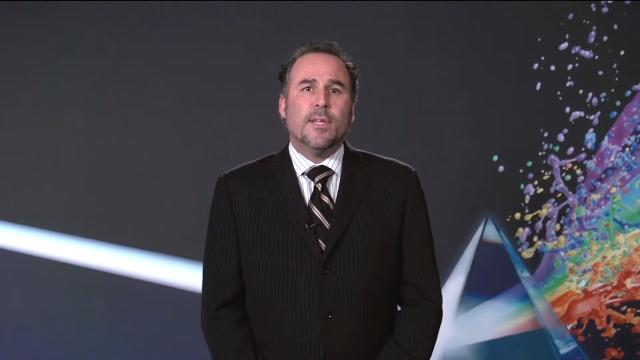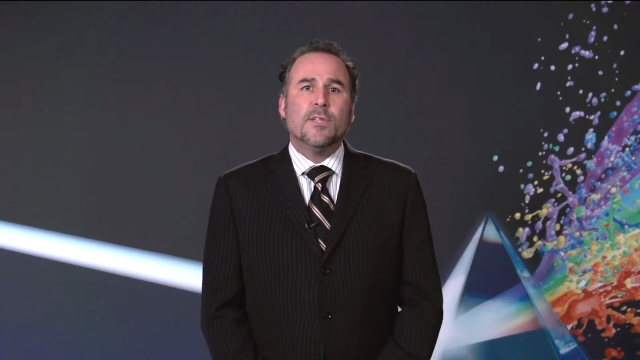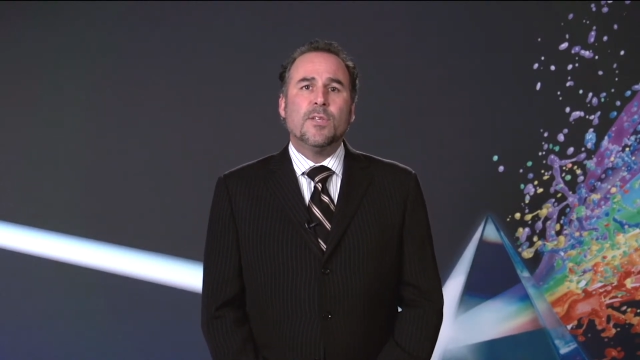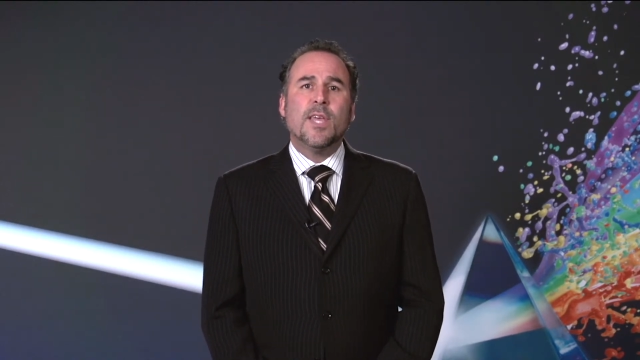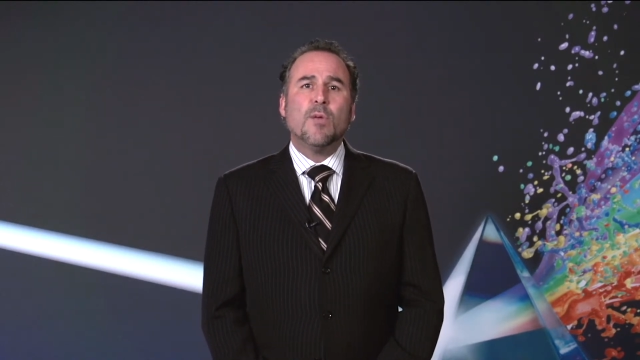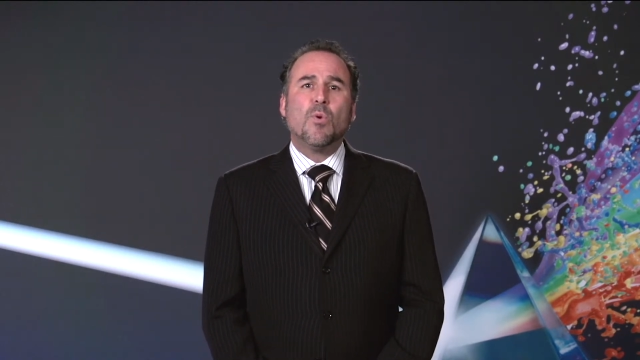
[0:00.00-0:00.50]

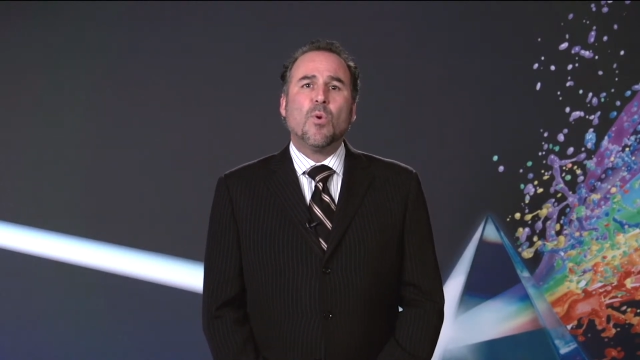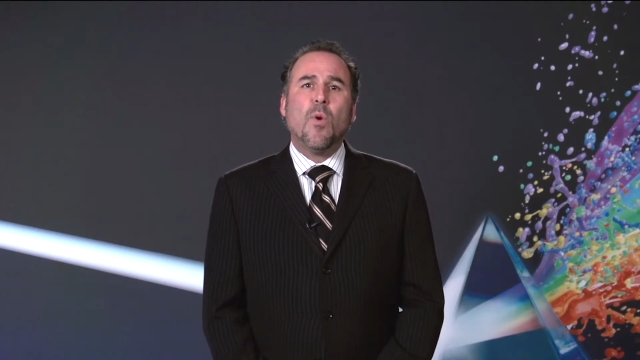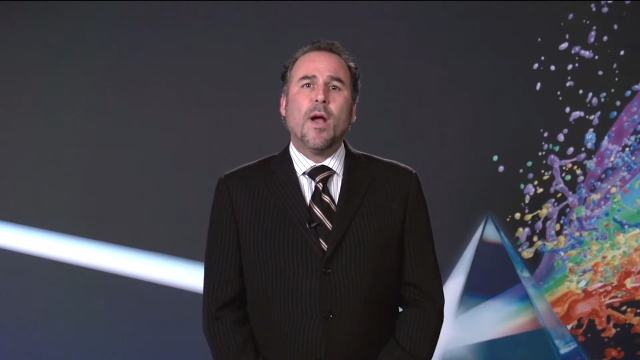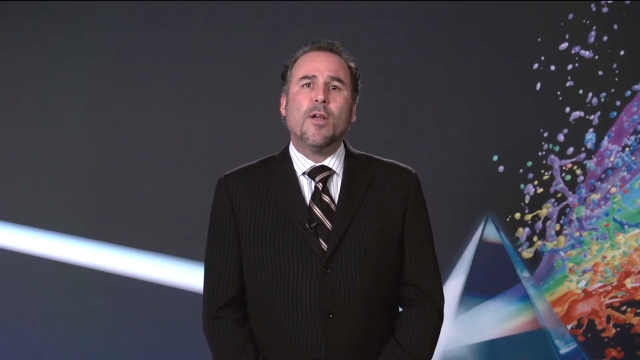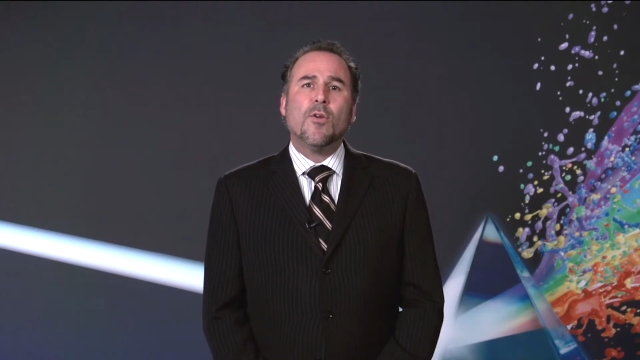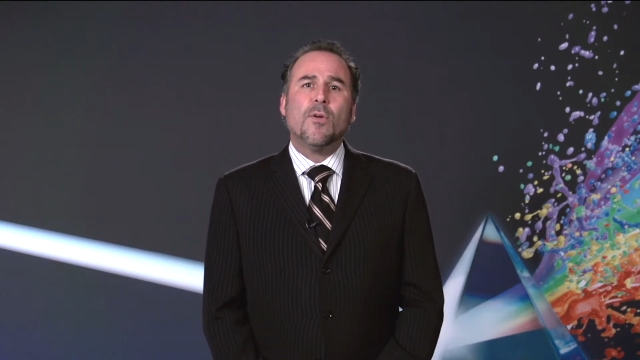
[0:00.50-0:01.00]
Do they
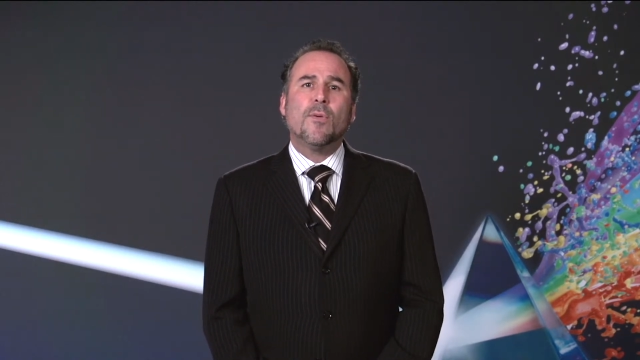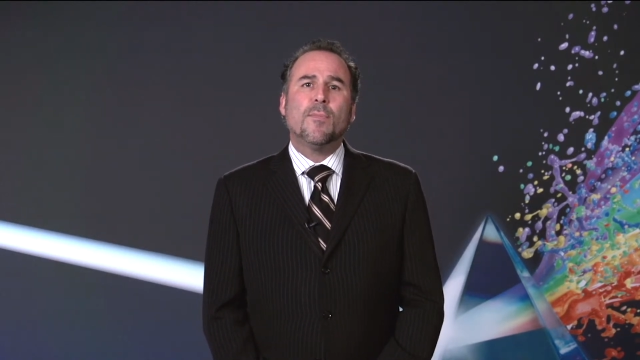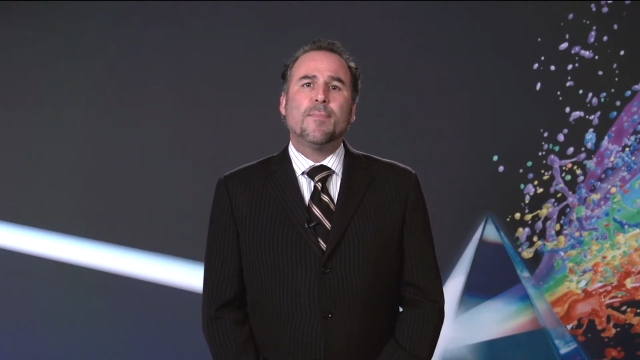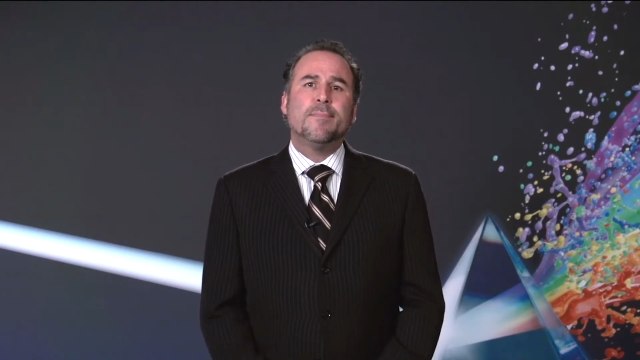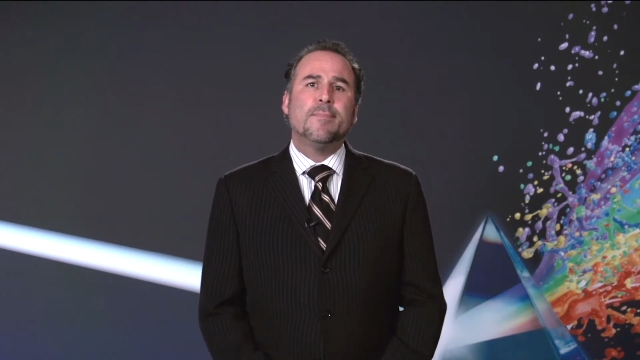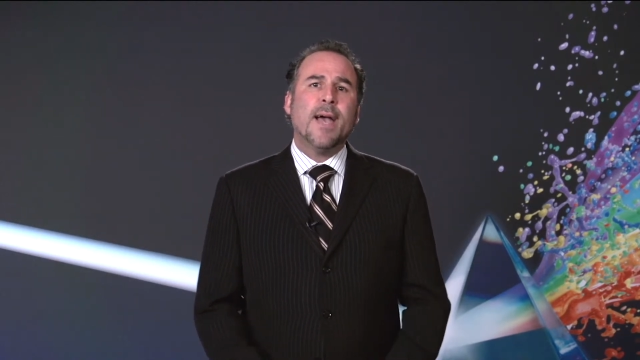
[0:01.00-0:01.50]
require
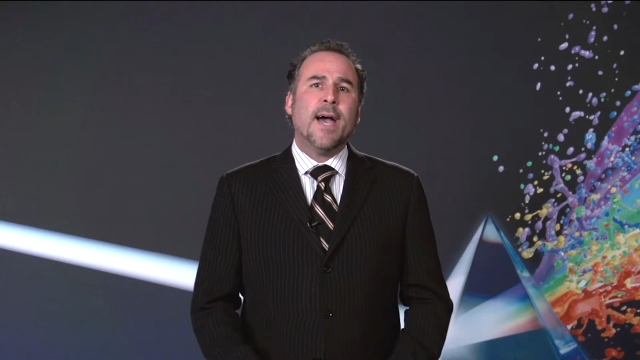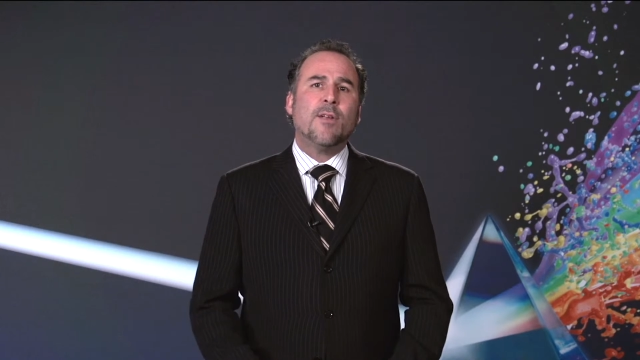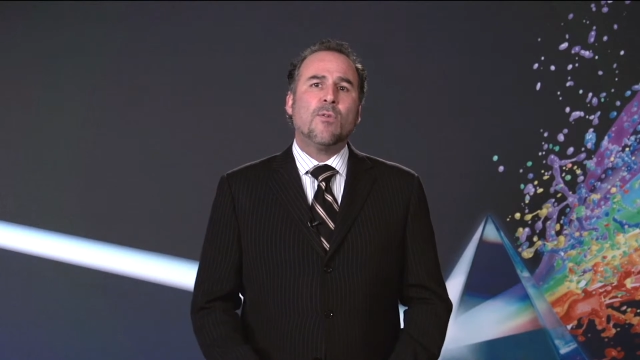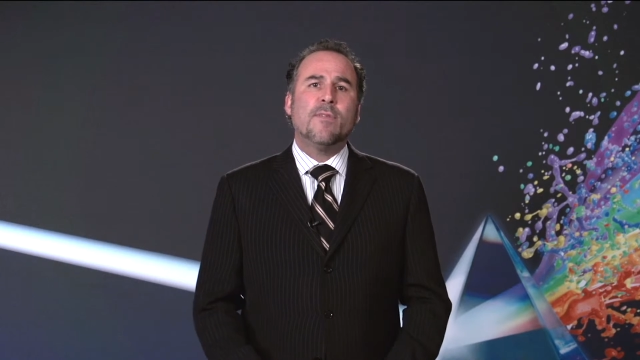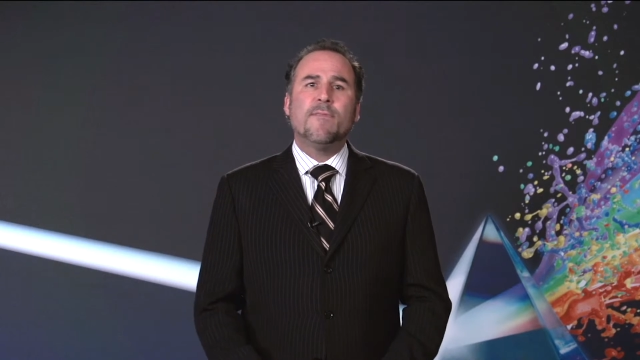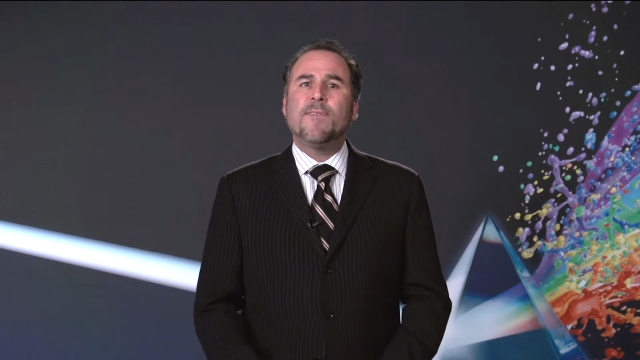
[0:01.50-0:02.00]

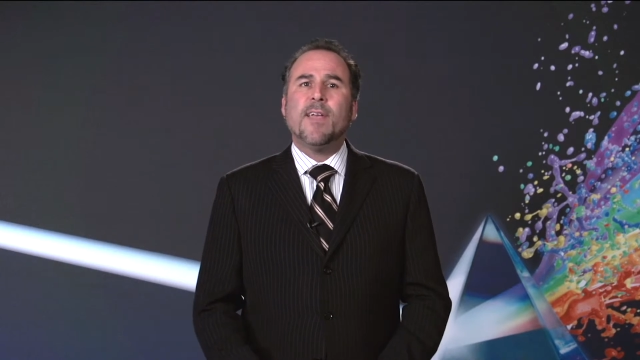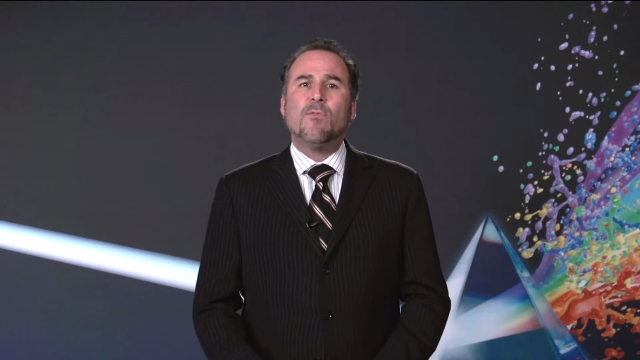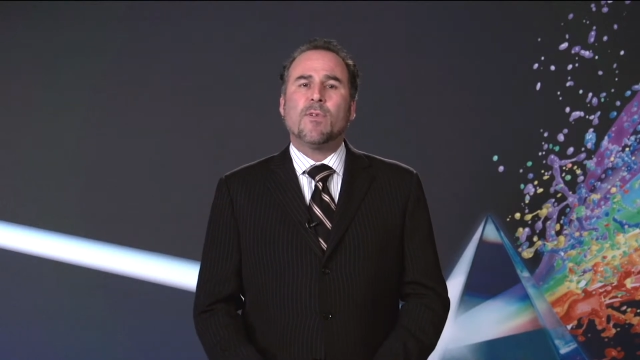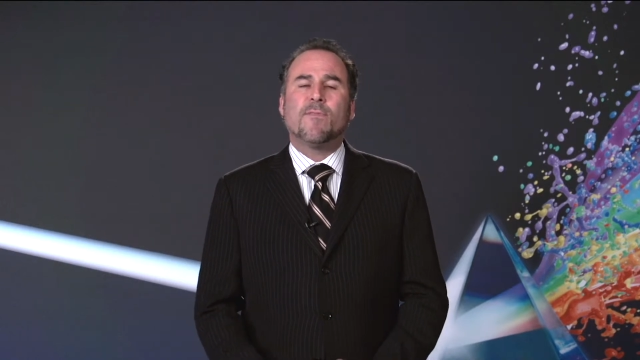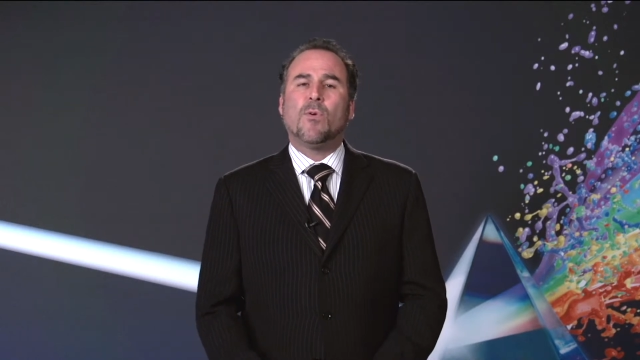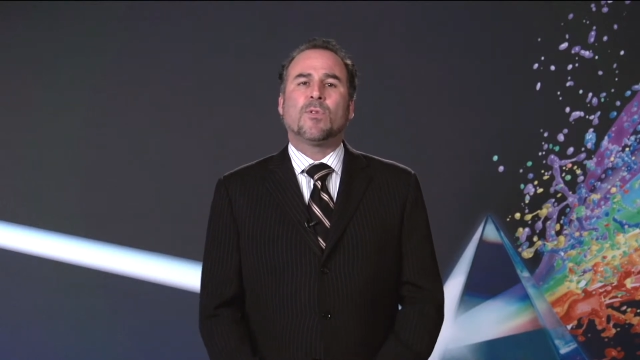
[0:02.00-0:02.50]
matter and
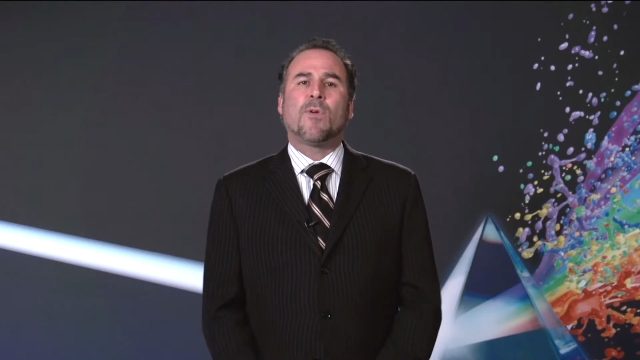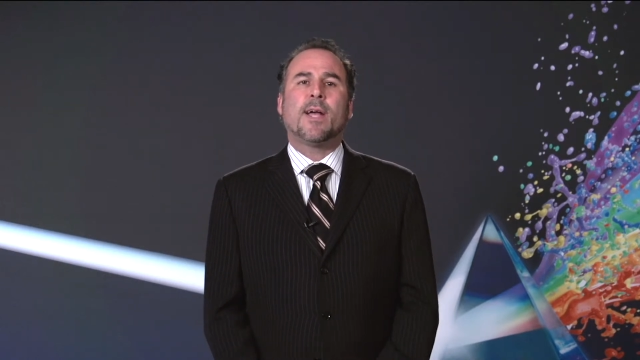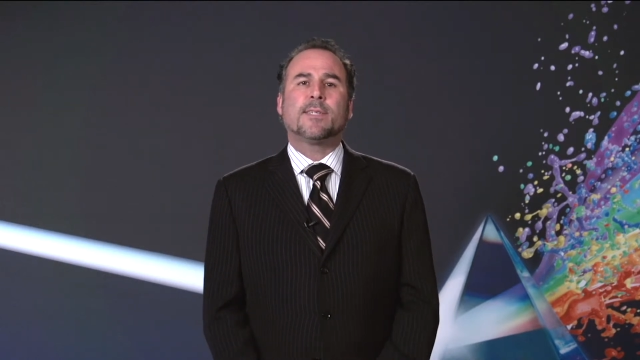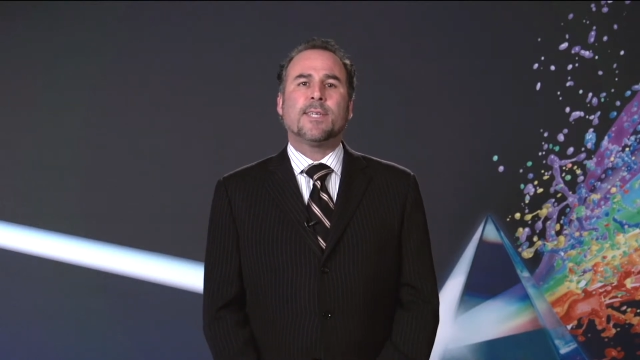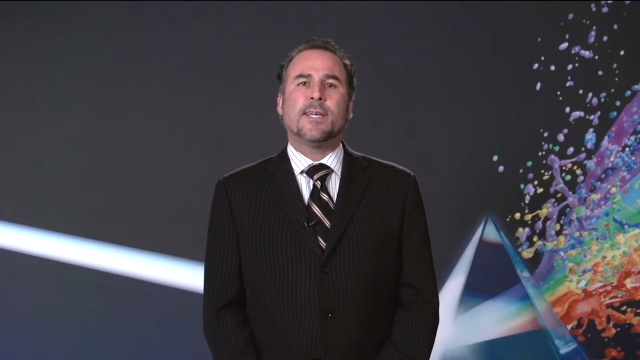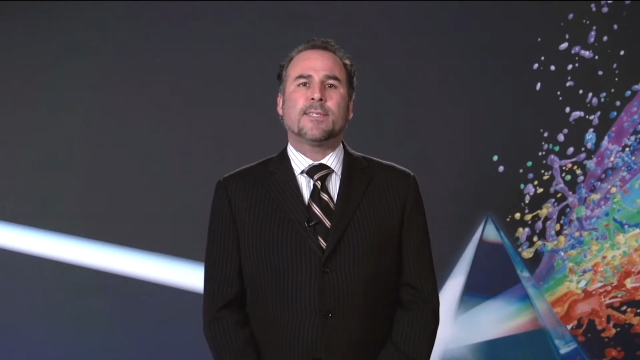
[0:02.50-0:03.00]
favorite folder
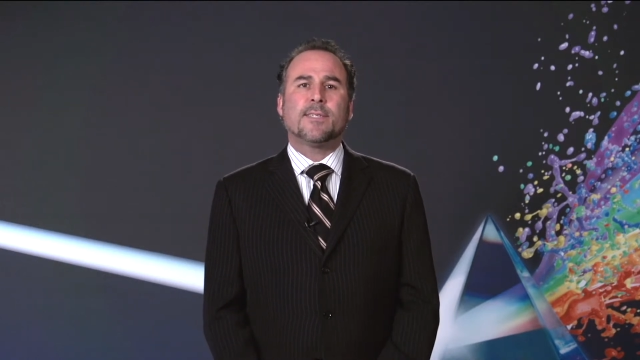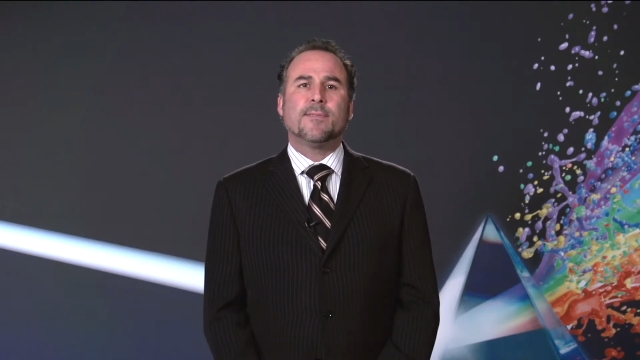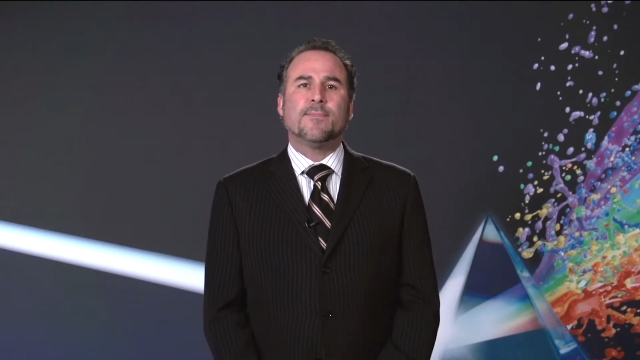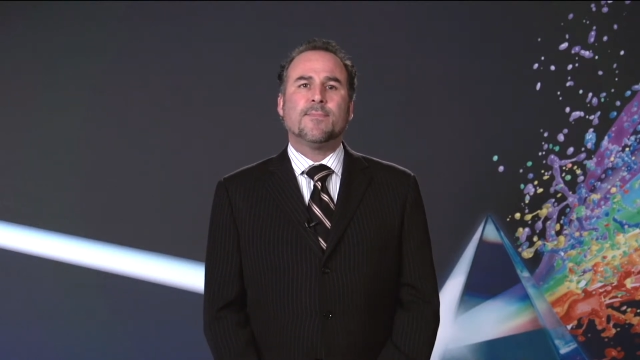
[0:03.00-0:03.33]
access?